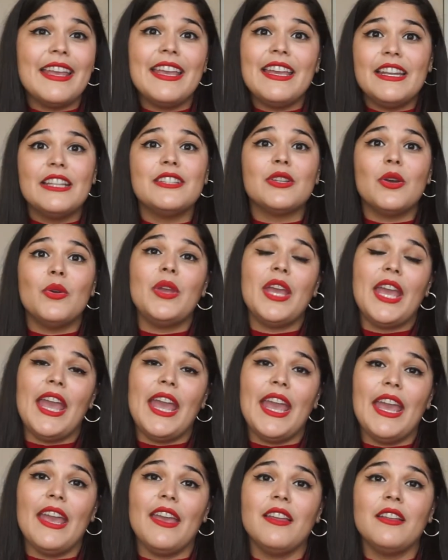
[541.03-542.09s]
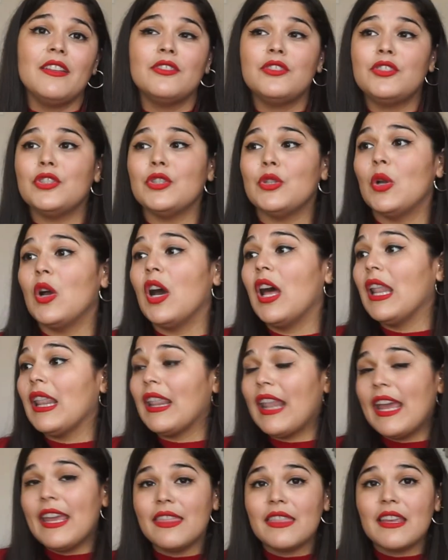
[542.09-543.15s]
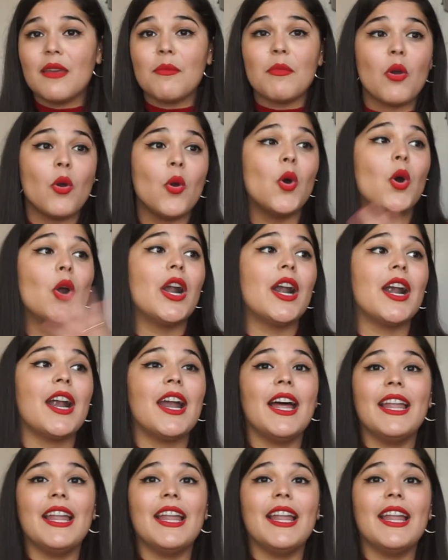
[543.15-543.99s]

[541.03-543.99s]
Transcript: it is okay to like them or